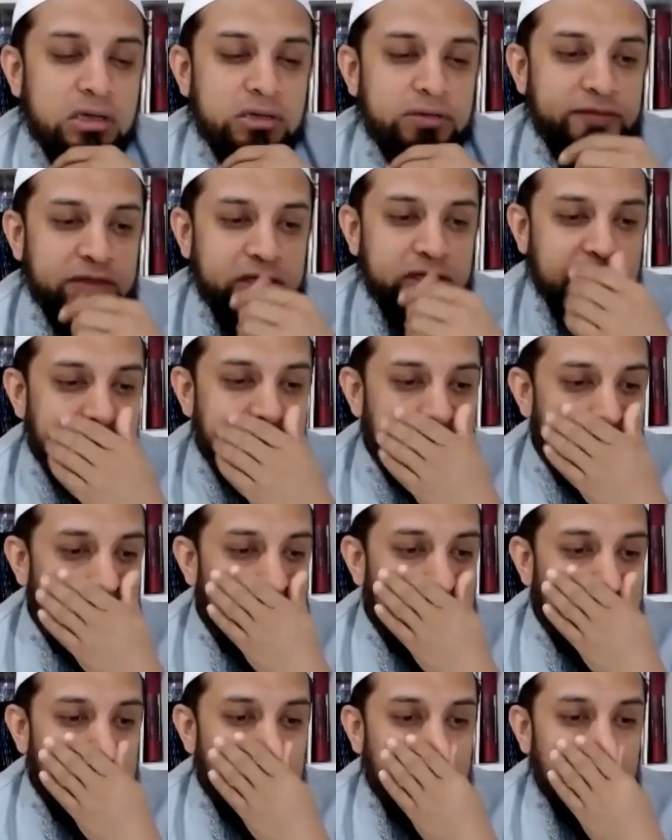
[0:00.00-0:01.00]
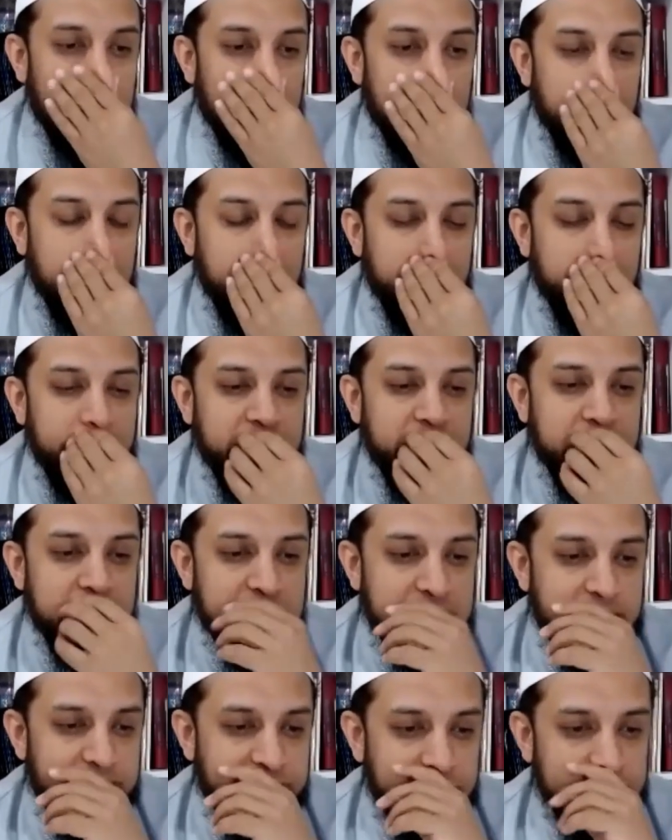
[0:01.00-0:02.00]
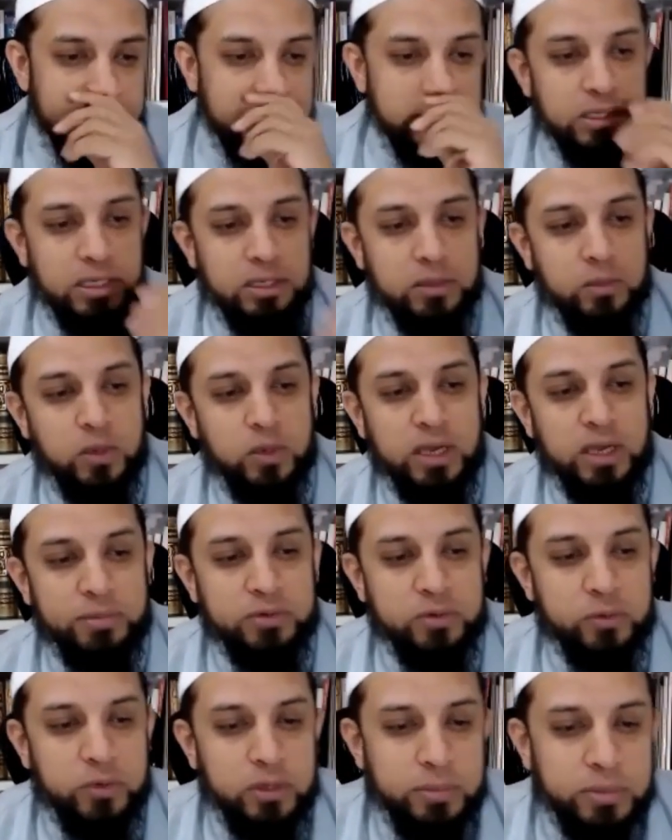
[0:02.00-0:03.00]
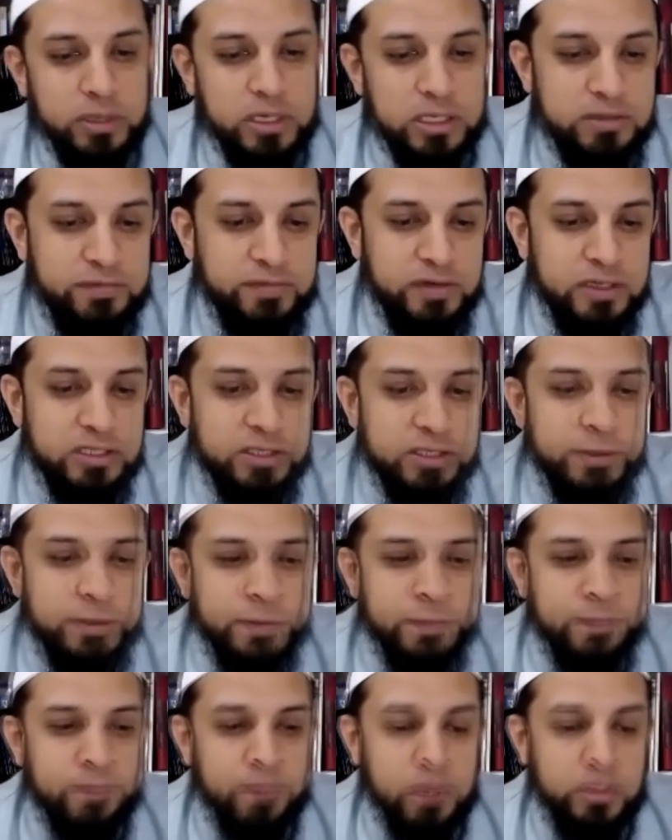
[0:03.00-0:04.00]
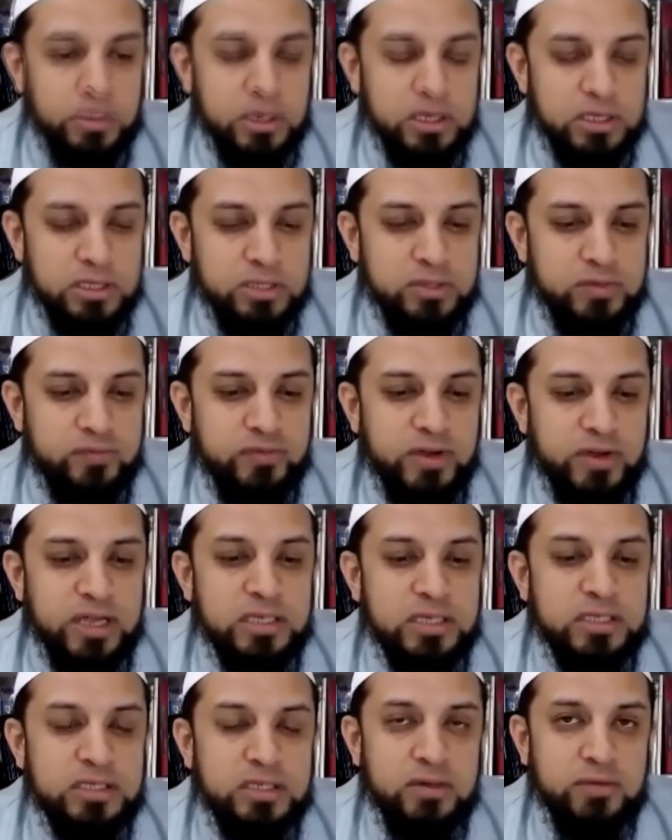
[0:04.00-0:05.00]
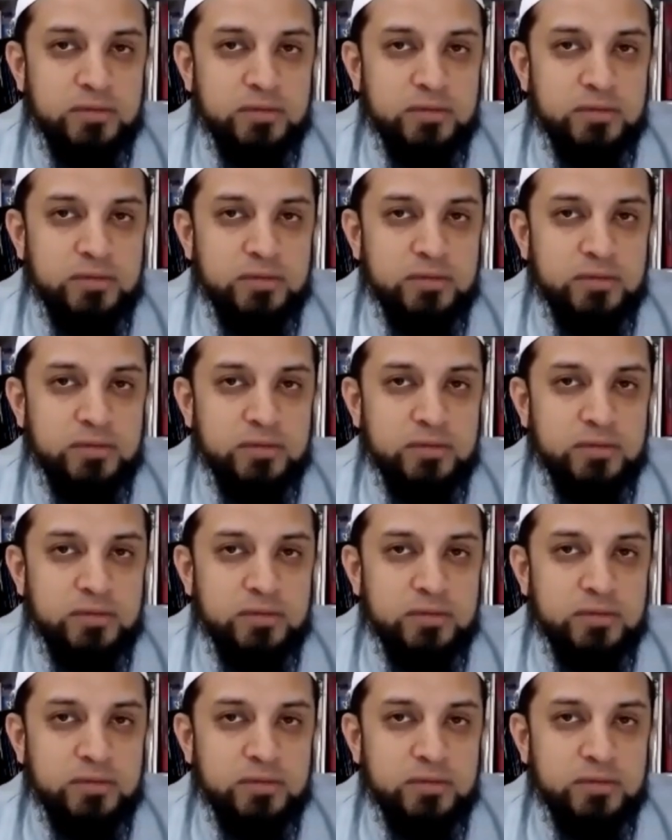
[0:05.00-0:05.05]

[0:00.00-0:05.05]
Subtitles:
forgiven because of it and wiped away because of it. A person's ranks are